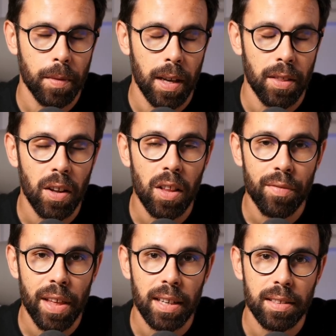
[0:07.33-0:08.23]
and all
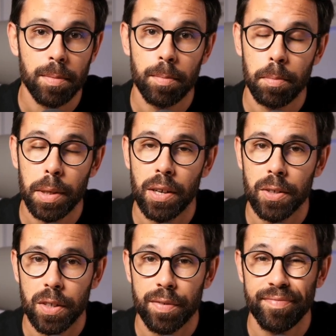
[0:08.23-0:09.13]
of that
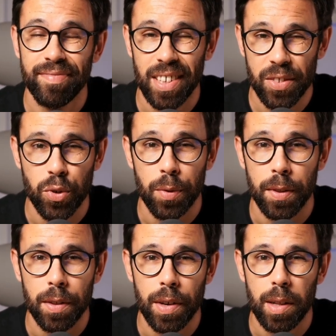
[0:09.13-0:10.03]
because of
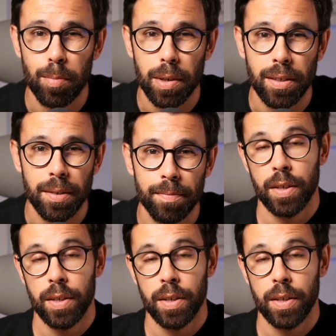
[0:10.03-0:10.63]
test-driven development.